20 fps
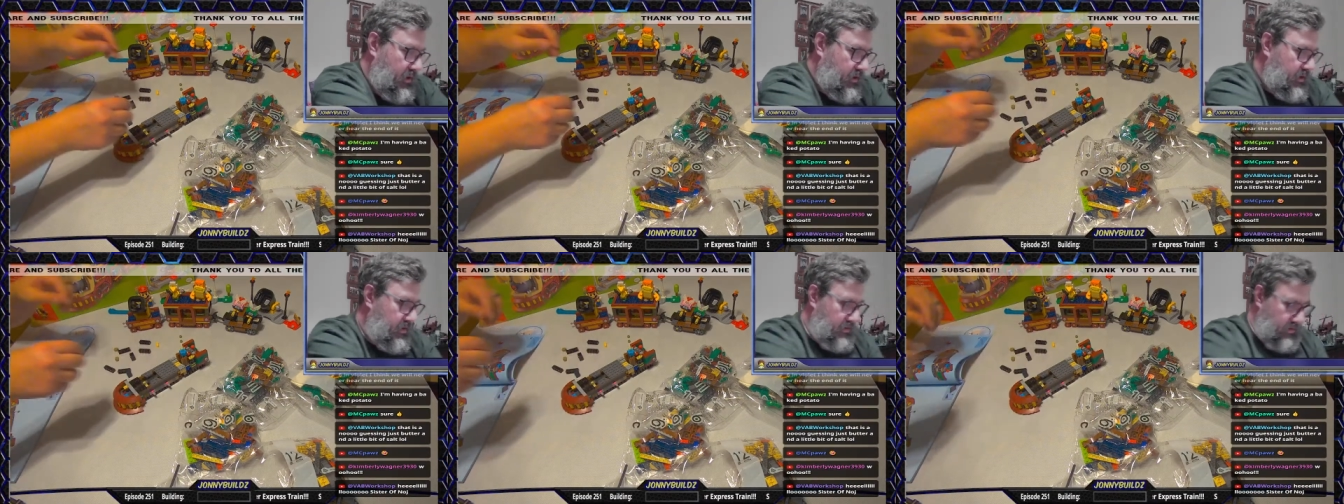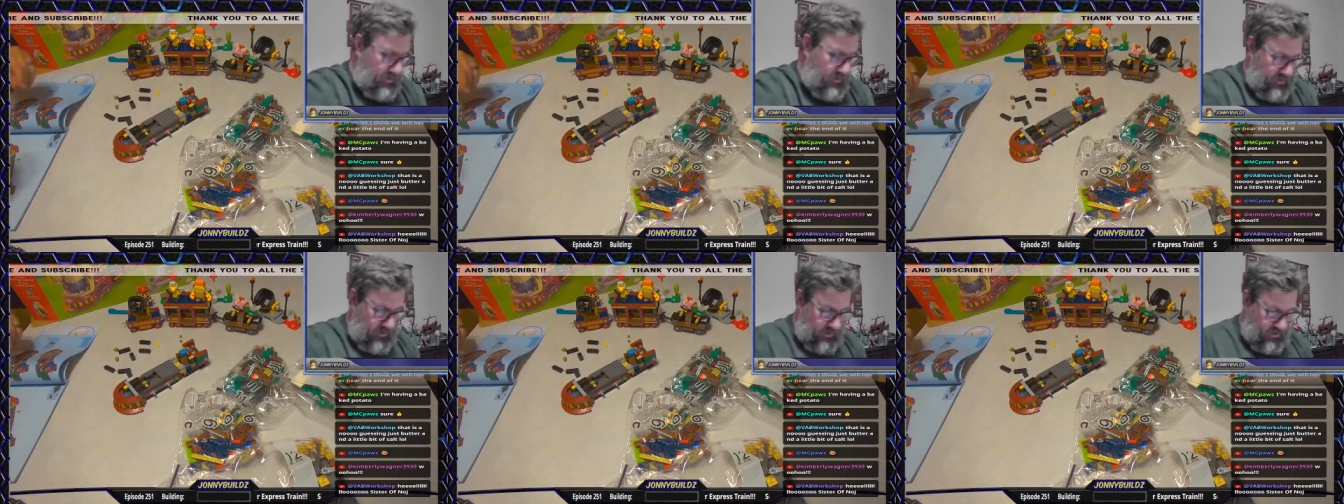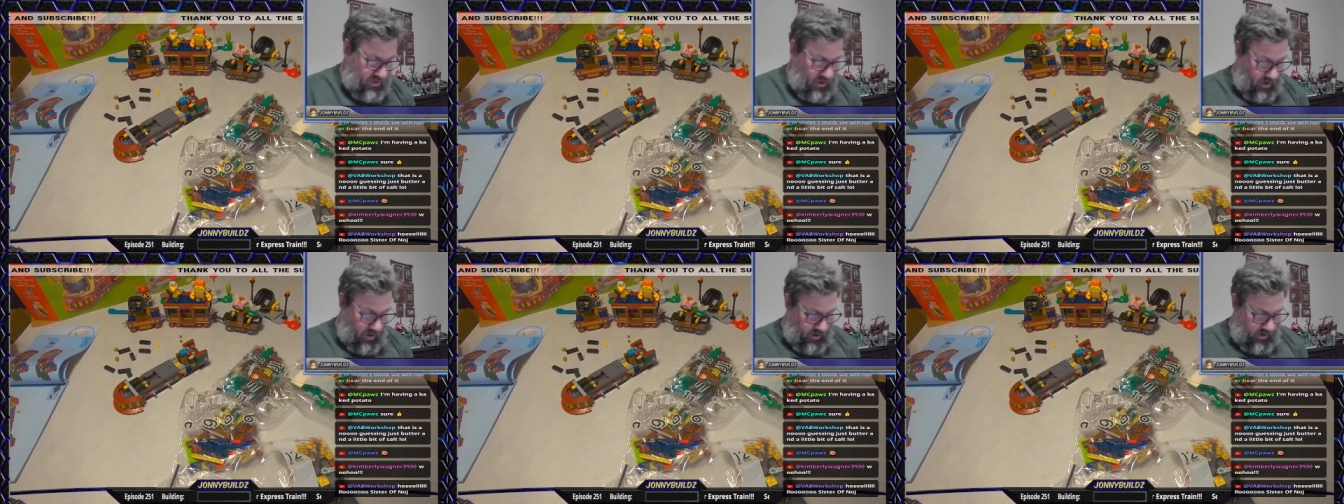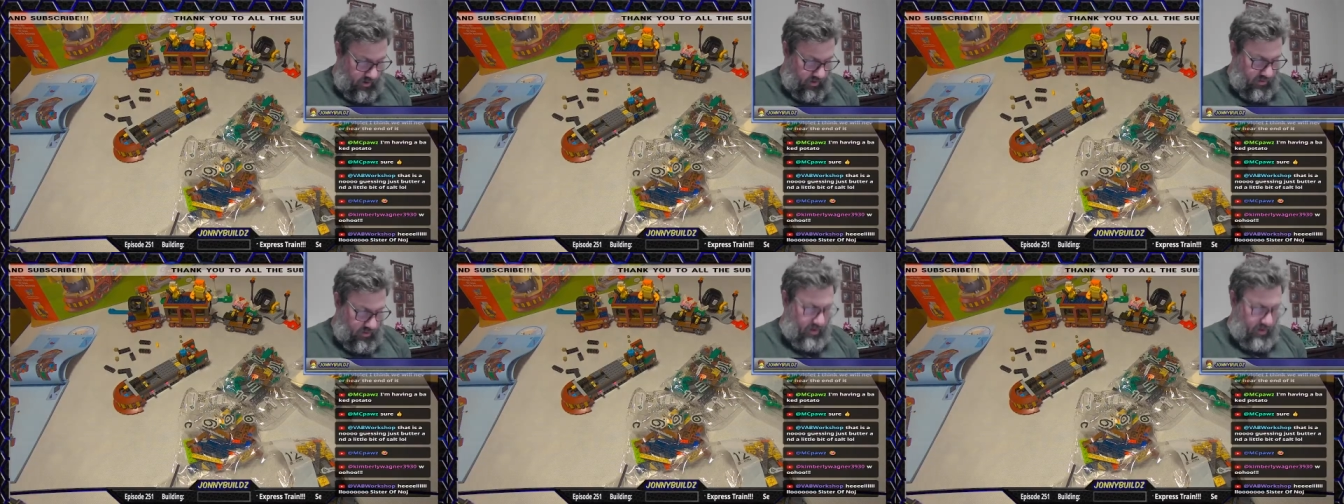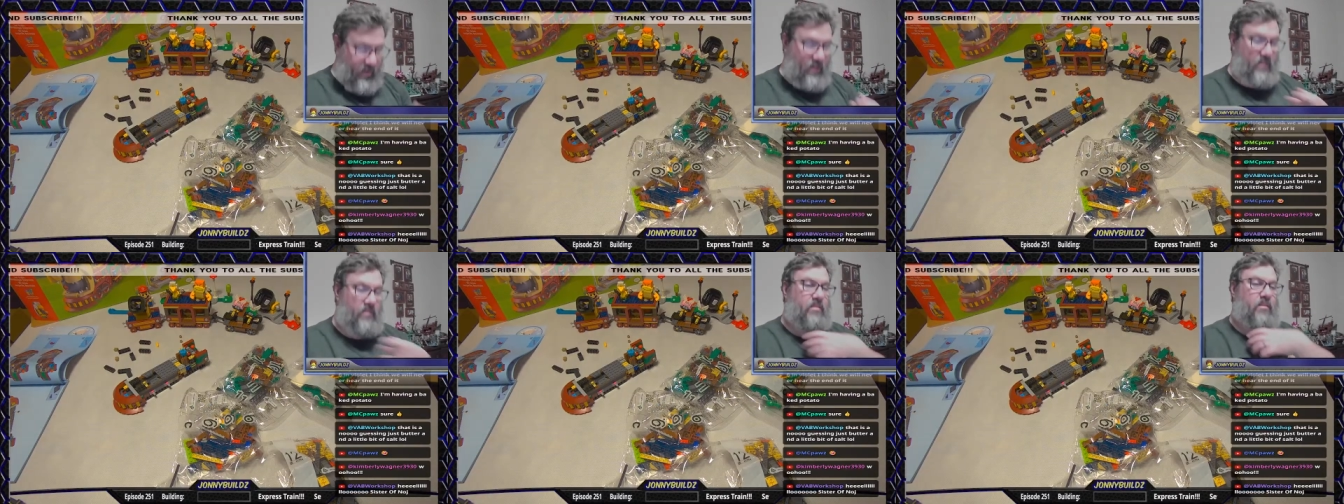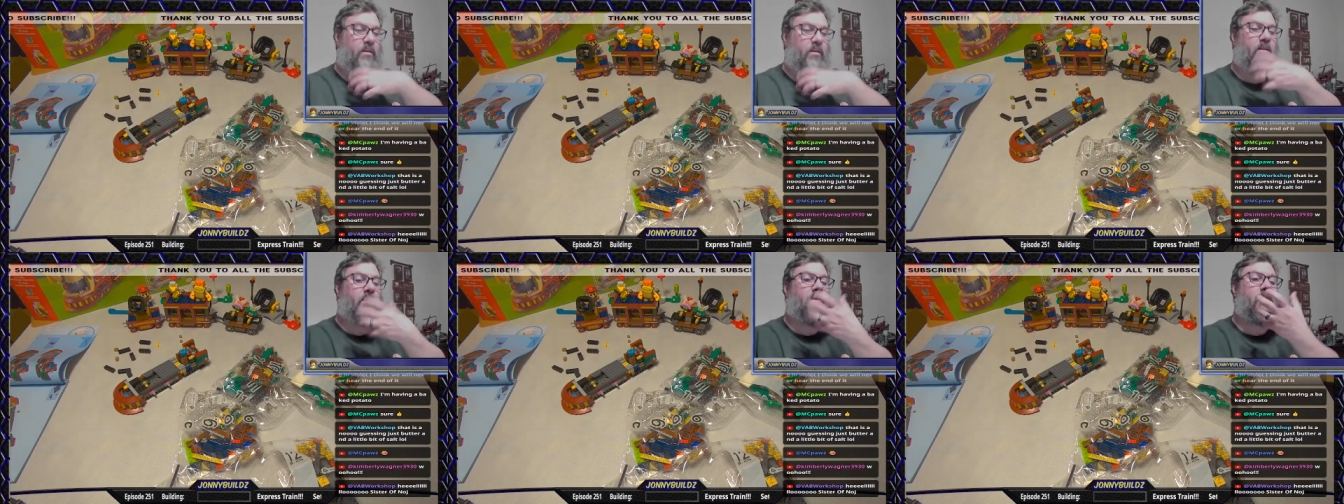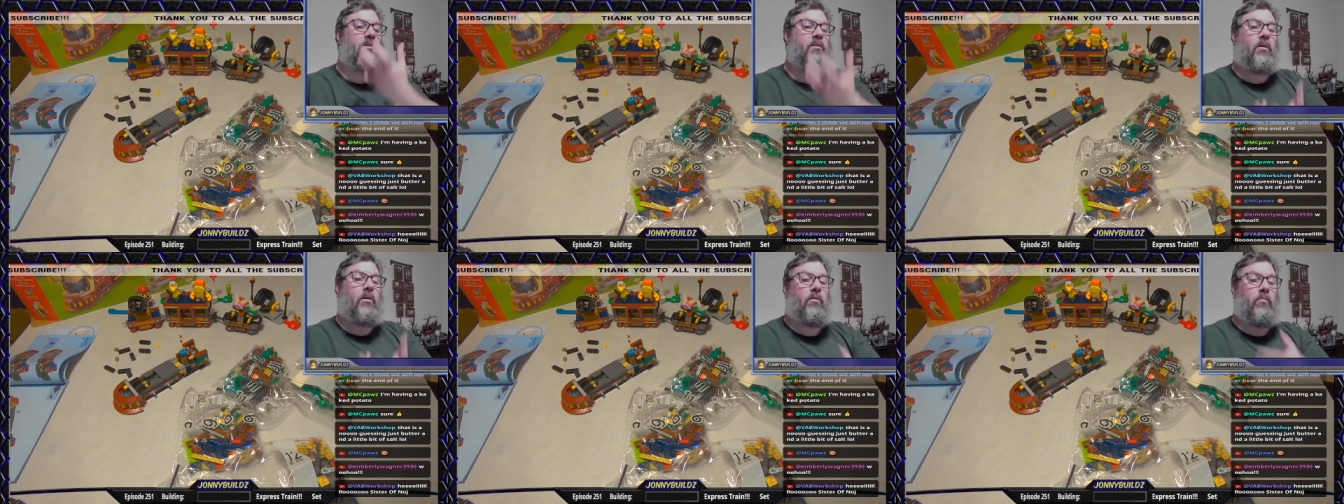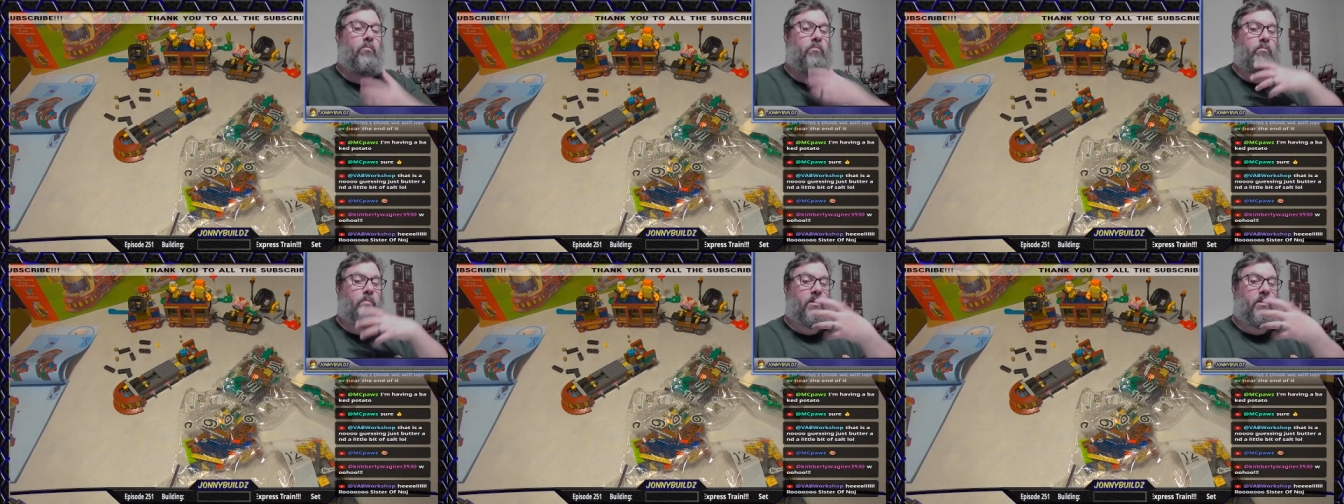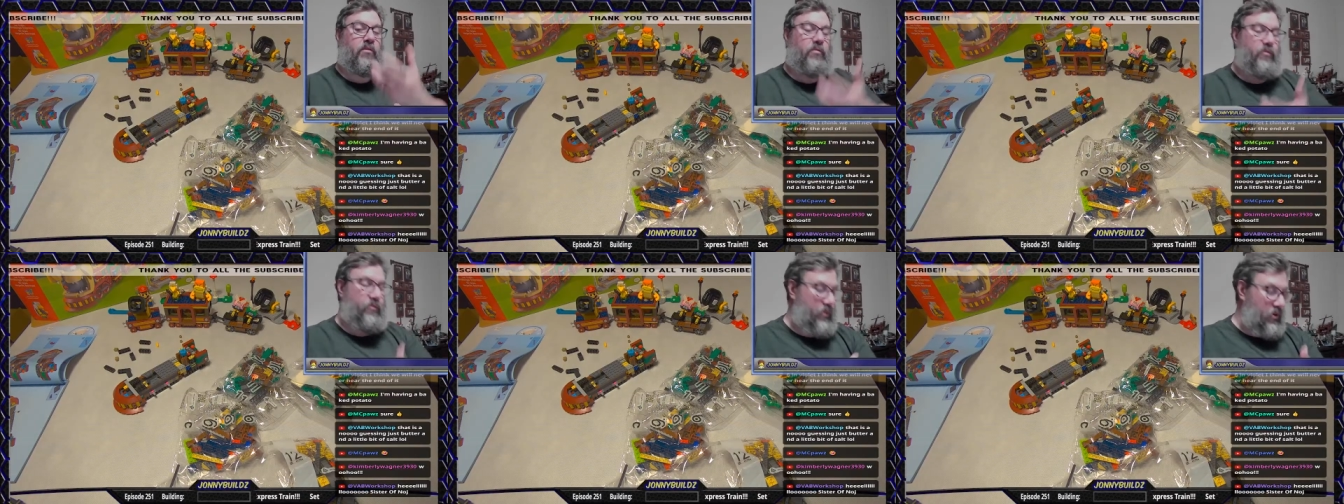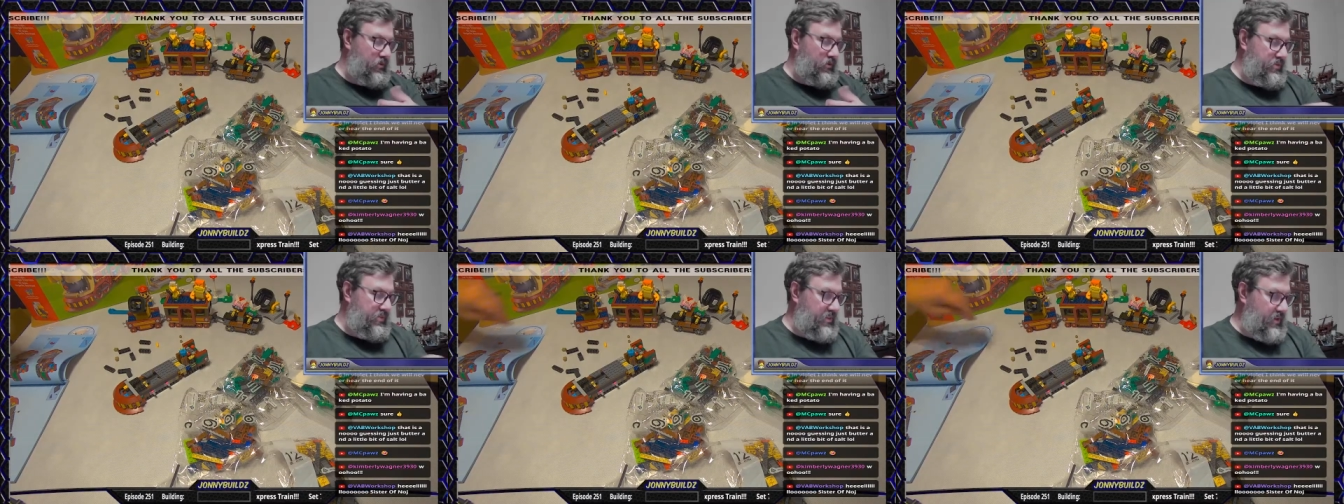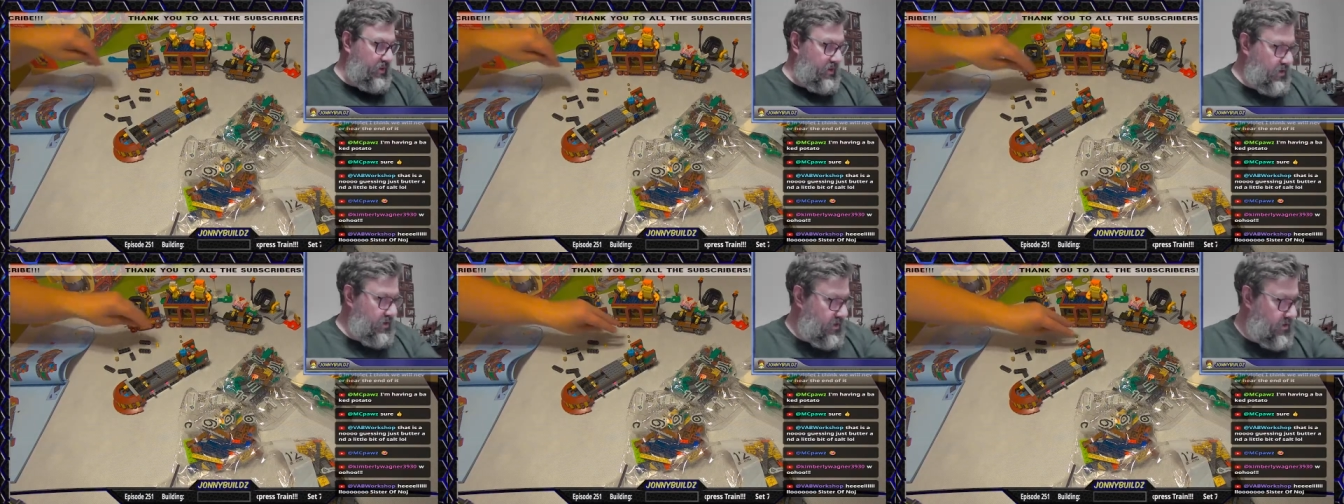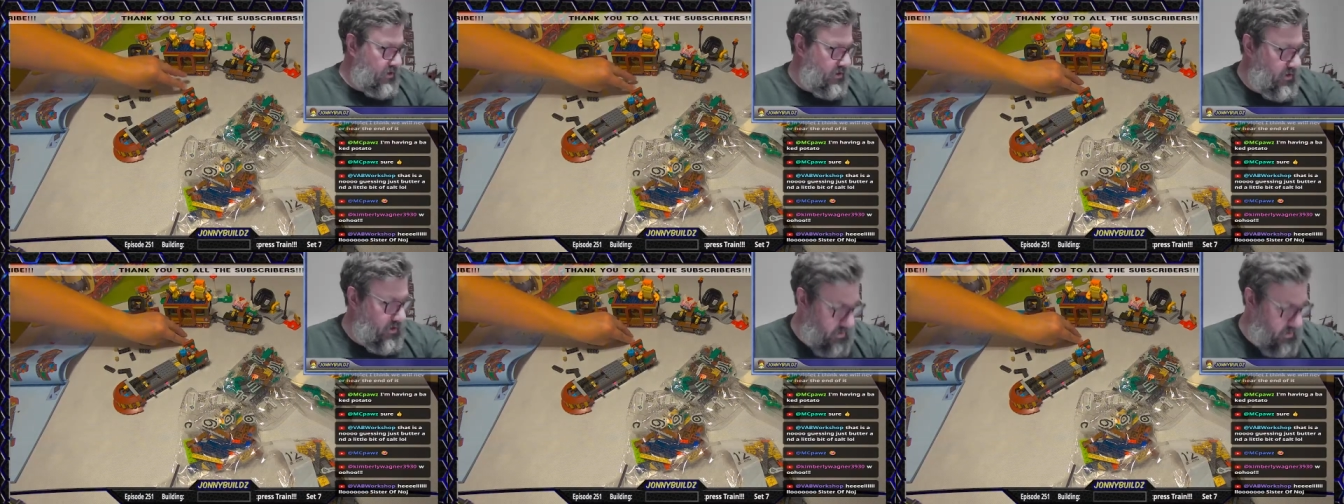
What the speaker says: There's a dog that has like a big fur thing here.